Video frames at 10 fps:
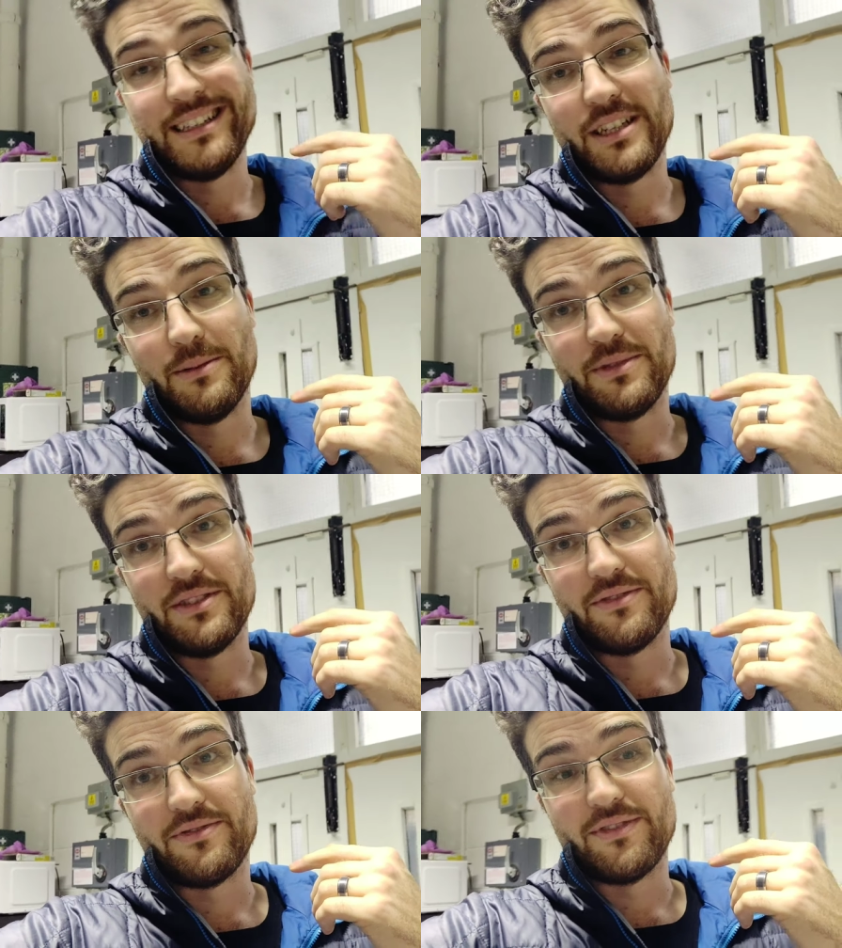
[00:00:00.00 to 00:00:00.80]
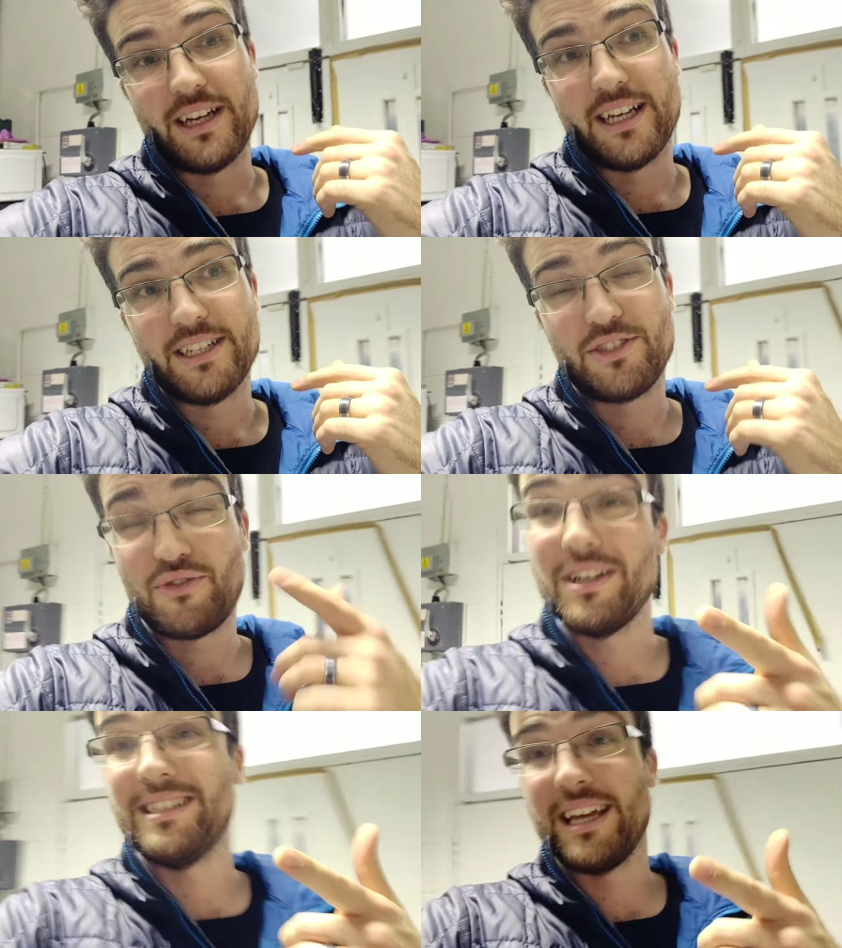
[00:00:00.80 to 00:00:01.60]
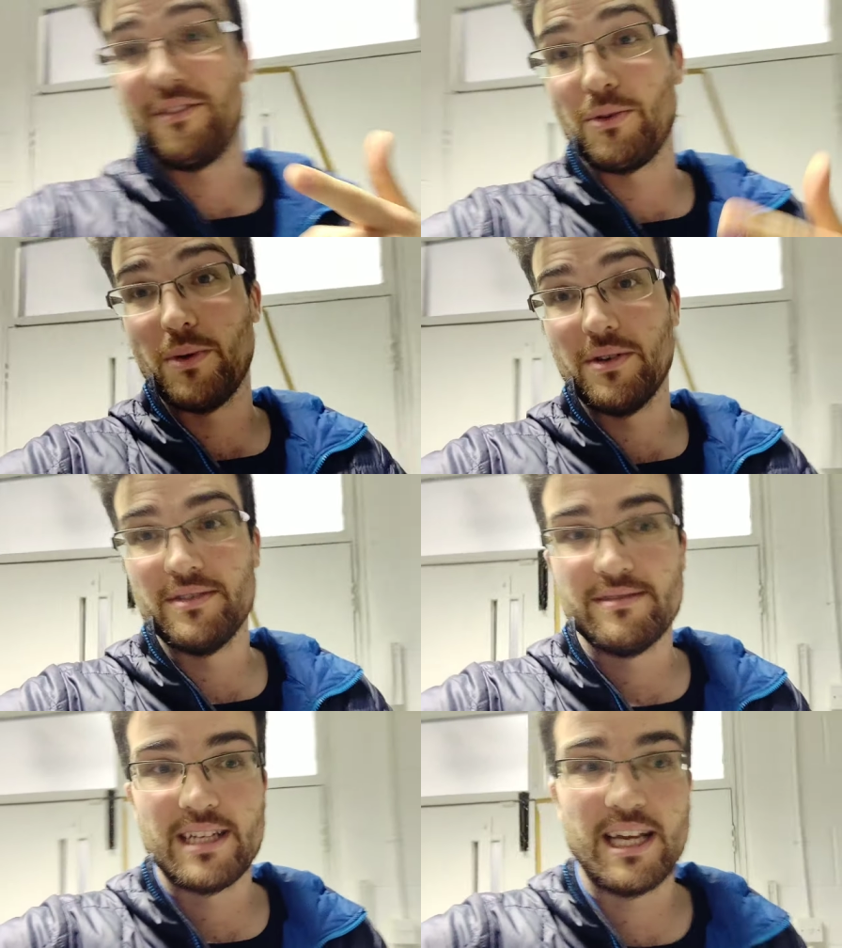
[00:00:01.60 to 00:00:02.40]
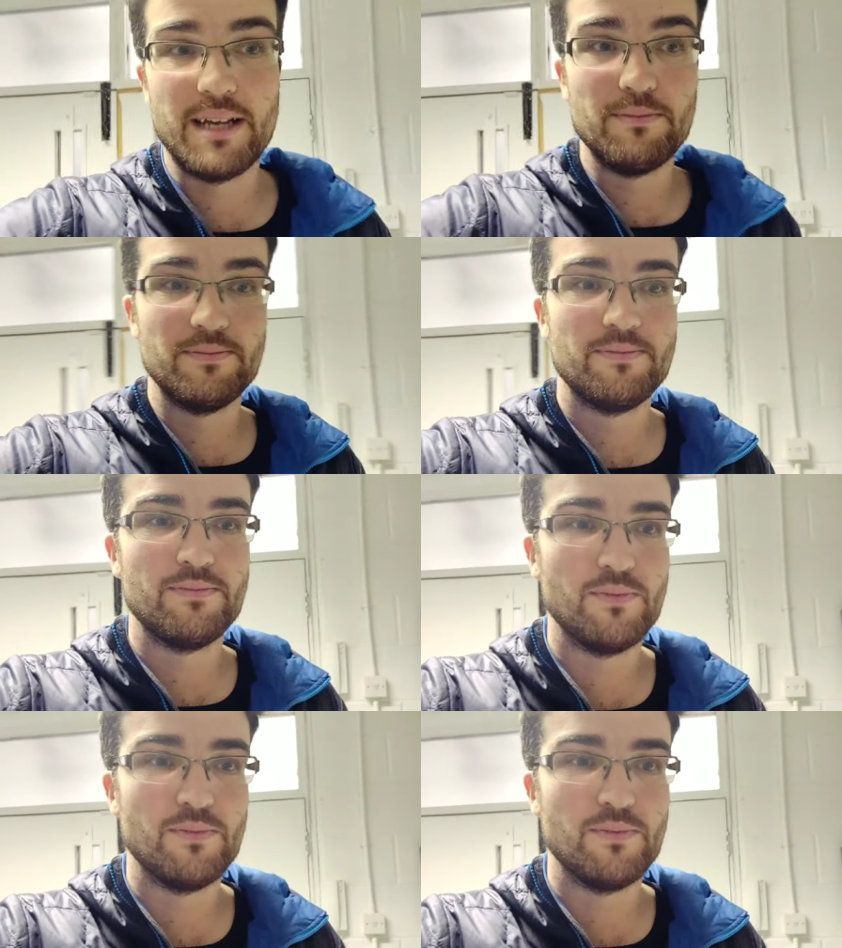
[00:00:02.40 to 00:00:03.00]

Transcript: in terms of uh, treating everyone um,